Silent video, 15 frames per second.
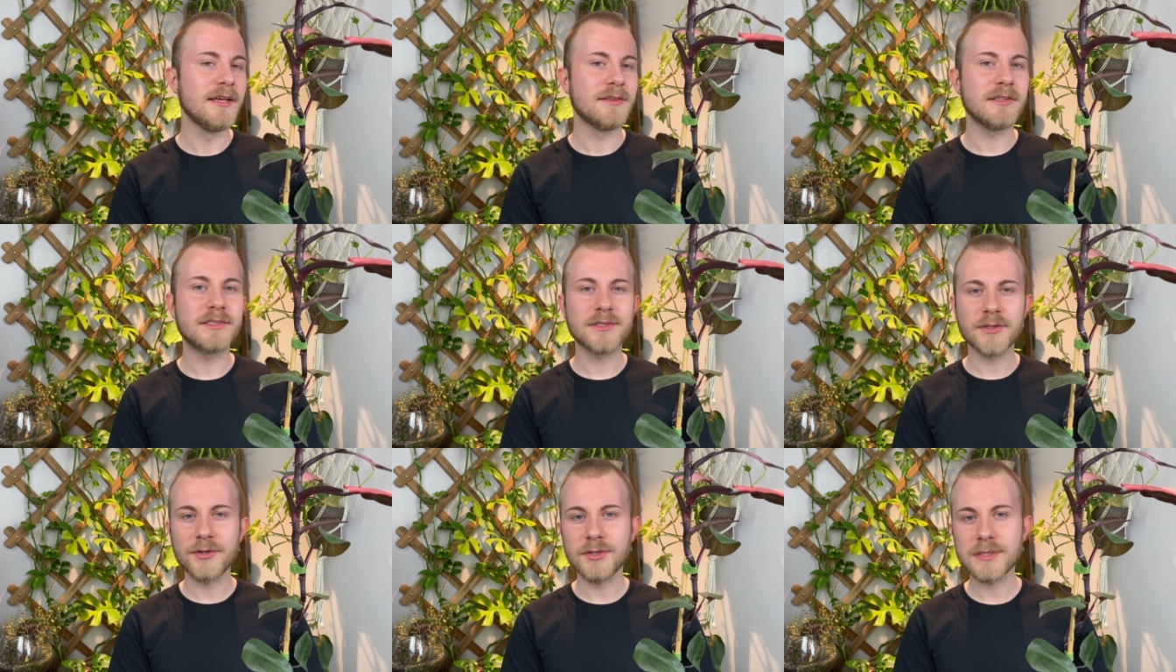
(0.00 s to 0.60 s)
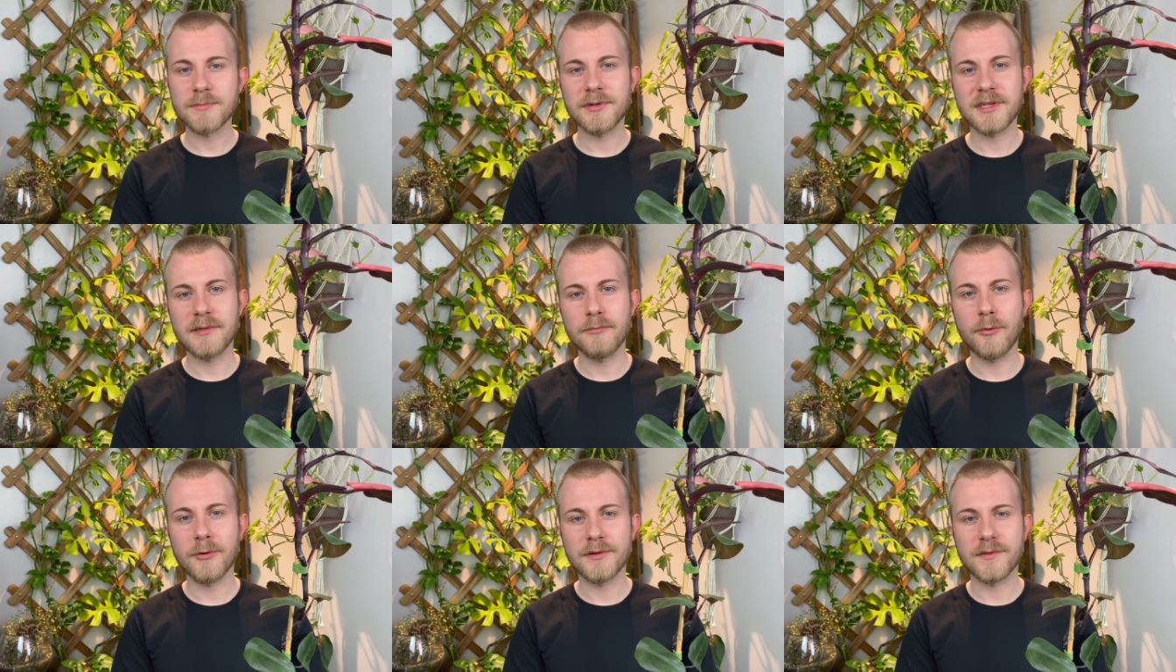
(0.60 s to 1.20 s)
The soil is pretty
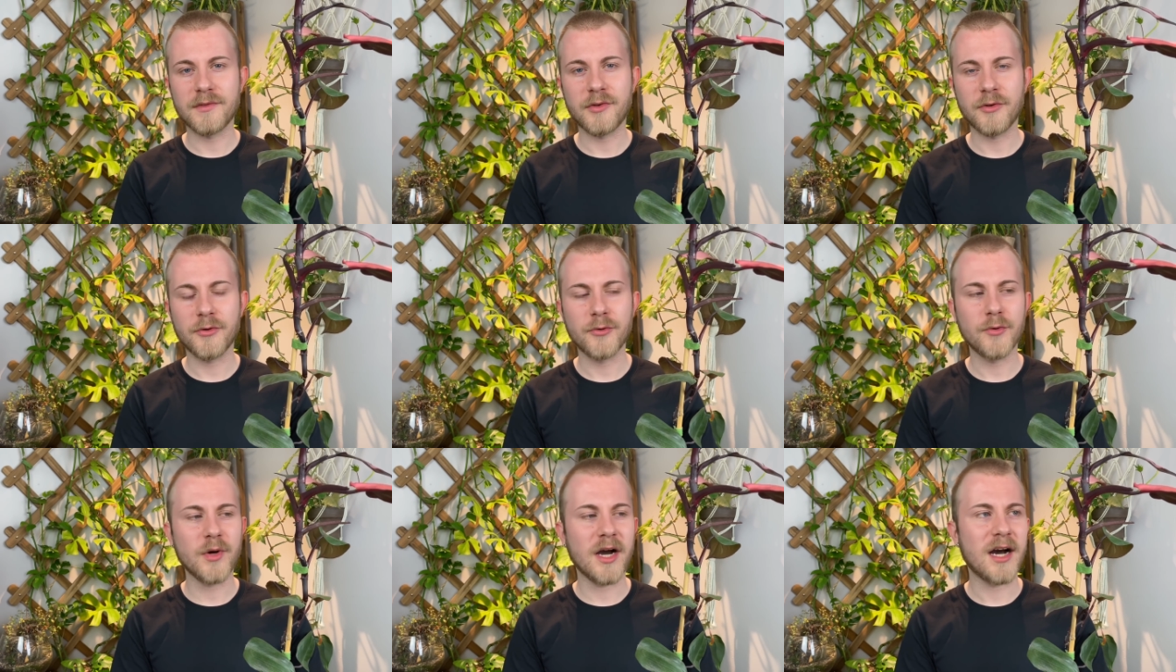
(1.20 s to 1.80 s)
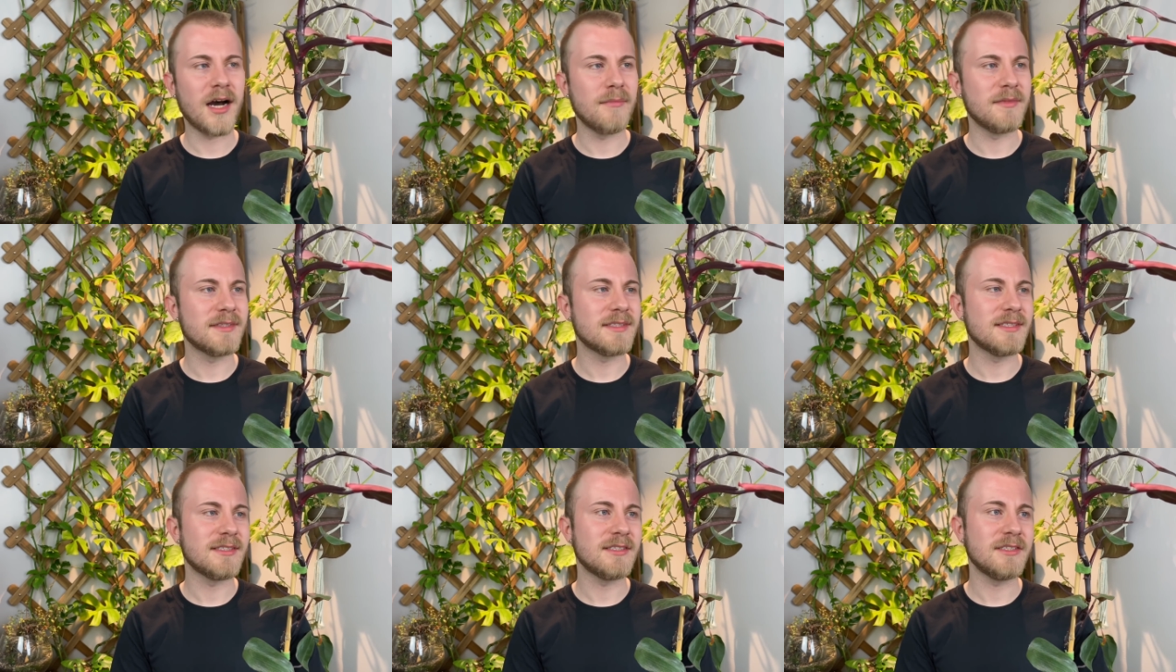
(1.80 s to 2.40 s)
important too. Um,
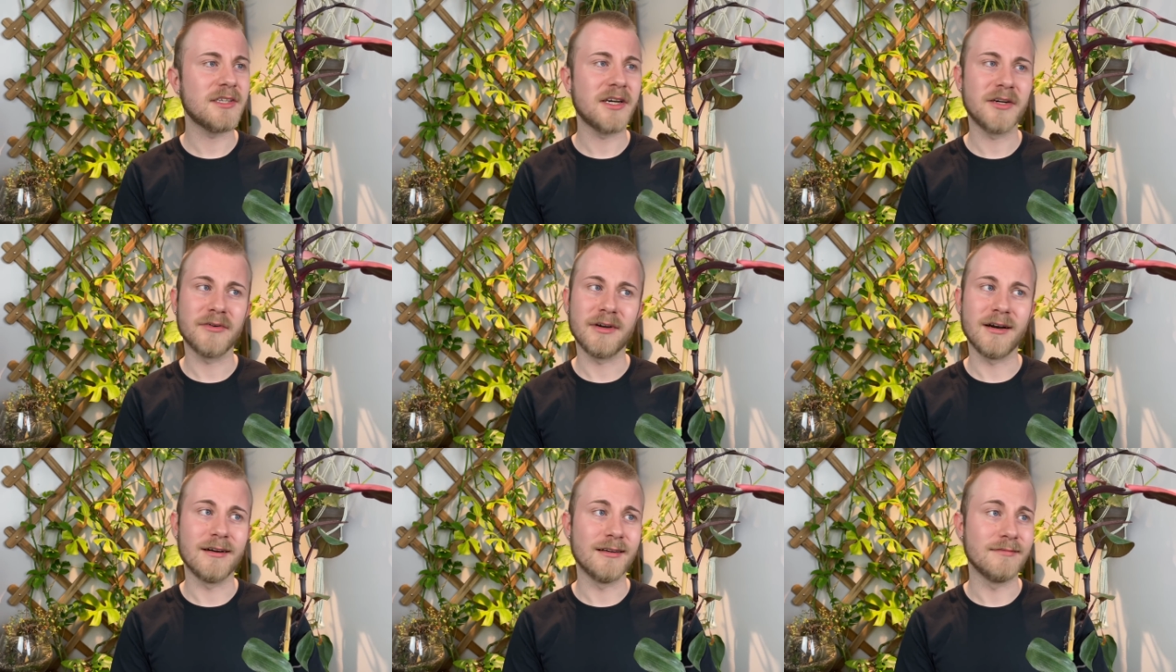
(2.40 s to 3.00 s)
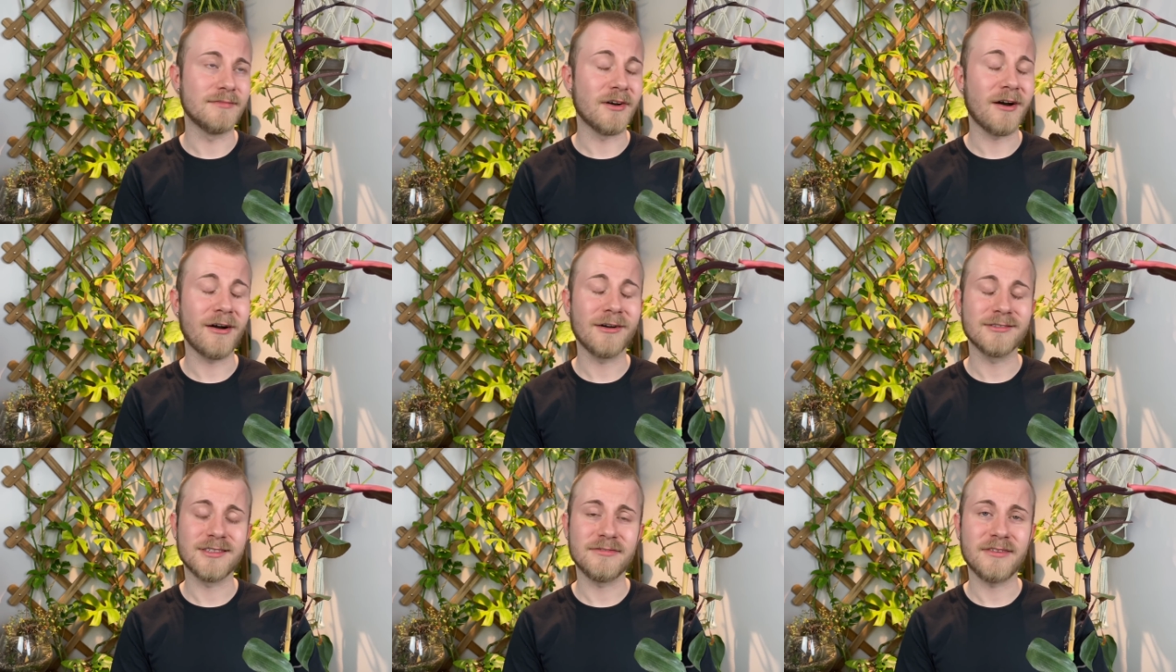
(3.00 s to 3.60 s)
this is, you know, a
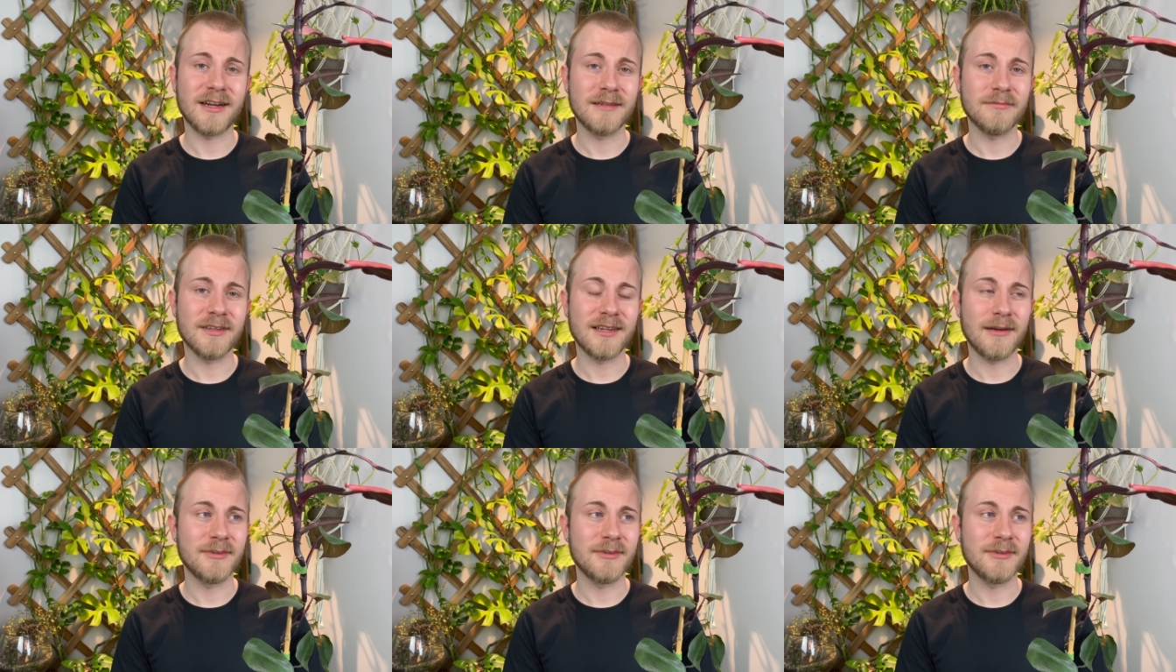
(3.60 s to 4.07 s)
hard to find plant.